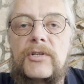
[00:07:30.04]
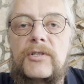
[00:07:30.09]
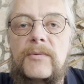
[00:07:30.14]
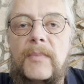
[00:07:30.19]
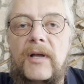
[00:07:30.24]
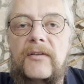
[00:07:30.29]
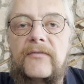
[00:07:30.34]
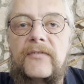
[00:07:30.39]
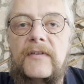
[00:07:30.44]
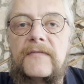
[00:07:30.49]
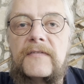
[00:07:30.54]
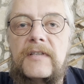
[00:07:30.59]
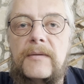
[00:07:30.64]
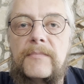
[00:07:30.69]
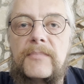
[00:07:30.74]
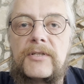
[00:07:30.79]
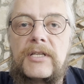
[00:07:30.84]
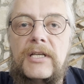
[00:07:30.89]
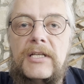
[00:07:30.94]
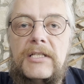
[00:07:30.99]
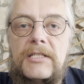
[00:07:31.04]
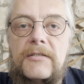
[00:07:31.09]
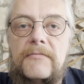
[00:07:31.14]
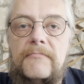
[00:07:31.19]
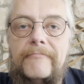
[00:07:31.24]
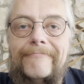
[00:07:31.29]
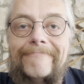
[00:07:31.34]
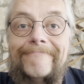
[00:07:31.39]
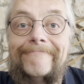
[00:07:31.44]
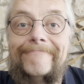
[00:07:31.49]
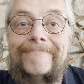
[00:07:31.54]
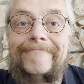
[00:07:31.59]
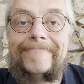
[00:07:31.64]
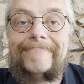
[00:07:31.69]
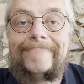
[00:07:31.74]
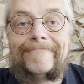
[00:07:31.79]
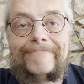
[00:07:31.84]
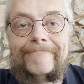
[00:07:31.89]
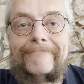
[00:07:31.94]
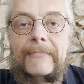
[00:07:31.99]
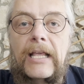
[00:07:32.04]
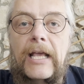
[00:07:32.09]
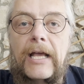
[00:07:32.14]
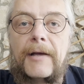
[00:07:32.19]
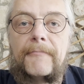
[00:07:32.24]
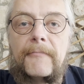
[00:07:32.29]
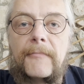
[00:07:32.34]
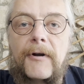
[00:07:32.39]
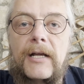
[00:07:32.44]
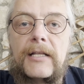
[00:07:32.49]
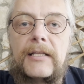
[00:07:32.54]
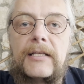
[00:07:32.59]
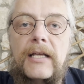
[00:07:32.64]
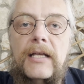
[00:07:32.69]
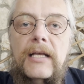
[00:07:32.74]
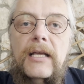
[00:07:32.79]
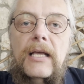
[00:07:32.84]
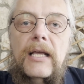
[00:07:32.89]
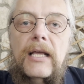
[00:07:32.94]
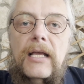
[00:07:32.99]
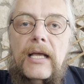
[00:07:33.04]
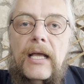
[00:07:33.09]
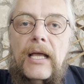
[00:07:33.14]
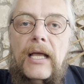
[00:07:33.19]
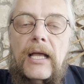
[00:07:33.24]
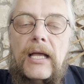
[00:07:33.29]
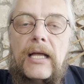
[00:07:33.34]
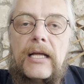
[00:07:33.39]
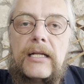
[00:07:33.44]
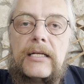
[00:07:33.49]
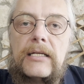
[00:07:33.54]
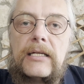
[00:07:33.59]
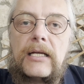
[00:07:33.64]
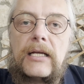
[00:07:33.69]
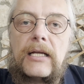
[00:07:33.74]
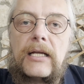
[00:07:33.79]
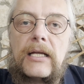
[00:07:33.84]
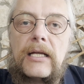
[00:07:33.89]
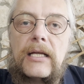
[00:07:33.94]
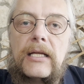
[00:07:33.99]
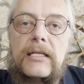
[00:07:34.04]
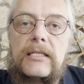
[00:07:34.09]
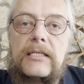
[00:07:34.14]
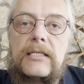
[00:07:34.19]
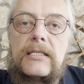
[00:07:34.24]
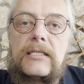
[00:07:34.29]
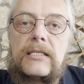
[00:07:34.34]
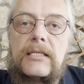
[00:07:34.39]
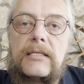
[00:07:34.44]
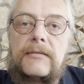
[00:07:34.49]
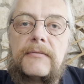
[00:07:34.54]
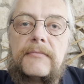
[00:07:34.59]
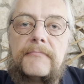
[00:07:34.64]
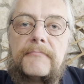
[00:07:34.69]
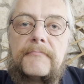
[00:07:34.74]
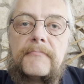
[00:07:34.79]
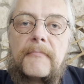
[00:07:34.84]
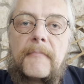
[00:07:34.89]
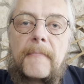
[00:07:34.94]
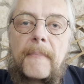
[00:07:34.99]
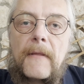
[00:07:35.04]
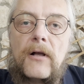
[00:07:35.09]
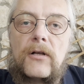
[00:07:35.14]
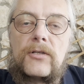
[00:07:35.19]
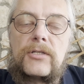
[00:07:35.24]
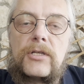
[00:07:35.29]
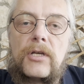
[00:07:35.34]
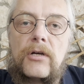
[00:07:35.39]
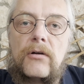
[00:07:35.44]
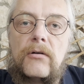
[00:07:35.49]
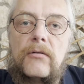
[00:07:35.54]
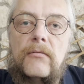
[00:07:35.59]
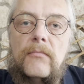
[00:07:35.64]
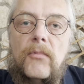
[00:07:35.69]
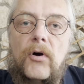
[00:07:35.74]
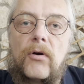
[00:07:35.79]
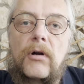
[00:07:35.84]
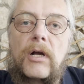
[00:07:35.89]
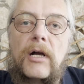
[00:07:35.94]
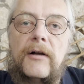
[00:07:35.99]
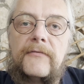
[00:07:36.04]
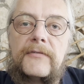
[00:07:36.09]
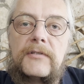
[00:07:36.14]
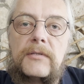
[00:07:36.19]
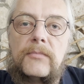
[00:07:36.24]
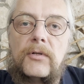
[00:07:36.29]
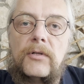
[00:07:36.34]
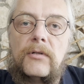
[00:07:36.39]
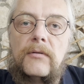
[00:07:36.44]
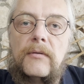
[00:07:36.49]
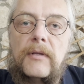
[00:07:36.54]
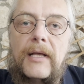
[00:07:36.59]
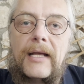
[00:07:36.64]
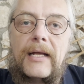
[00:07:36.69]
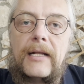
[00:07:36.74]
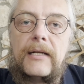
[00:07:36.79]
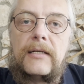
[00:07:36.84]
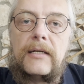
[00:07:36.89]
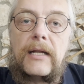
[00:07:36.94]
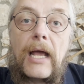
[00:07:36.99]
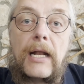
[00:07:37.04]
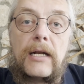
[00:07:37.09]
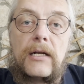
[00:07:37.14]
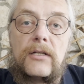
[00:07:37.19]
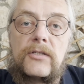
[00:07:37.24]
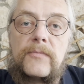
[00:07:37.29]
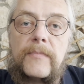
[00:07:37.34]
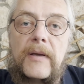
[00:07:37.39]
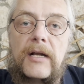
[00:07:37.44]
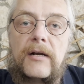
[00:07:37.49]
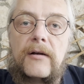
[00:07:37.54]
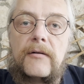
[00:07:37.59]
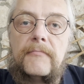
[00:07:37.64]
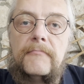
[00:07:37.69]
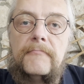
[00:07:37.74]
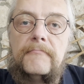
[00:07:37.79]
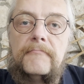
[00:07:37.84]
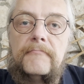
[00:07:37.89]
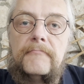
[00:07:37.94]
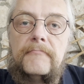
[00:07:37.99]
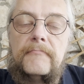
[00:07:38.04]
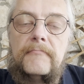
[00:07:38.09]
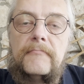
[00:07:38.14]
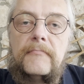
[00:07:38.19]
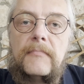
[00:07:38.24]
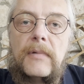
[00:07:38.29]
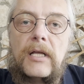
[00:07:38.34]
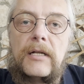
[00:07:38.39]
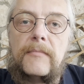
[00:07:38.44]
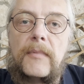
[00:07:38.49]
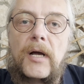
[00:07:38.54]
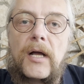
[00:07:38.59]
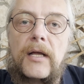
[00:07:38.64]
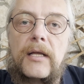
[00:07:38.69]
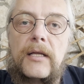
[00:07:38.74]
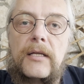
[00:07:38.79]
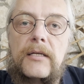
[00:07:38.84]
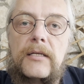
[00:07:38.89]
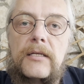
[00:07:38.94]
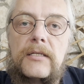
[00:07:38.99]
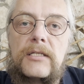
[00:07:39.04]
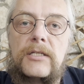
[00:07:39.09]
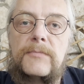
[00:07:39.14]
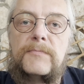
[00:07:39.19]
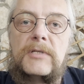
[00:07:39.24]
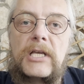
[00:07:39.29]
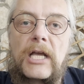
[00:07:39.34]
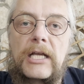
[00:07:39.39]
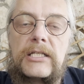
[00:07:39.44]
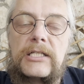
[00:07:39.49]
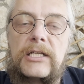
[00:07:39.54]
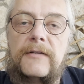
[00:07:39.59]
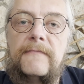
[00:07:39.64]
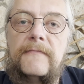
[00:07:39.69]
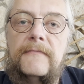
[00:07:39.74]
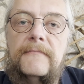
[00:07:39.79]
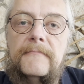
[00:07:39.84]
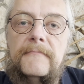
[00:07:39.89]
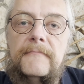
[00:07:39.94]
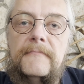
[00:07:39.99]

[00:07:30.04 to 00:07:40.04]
was about 15%. Yeah, right. And it's also more comfortable and handles better in my subjective